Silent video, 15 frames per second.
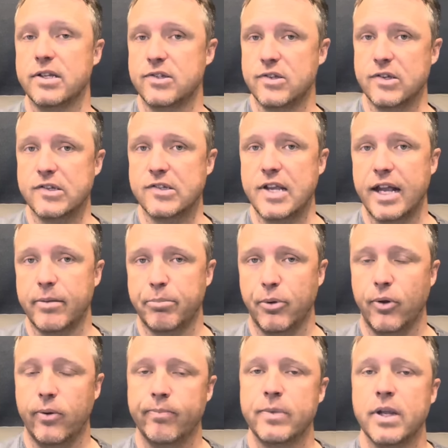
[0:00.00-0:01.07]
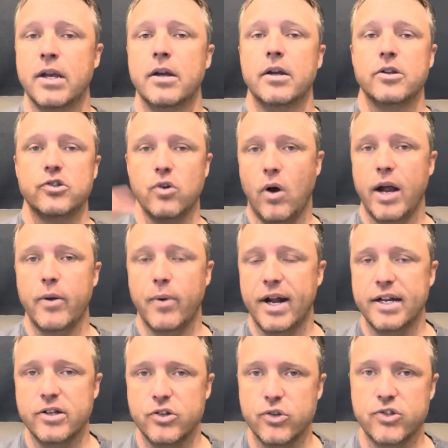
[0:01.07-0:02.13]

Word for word: this example. So I ran into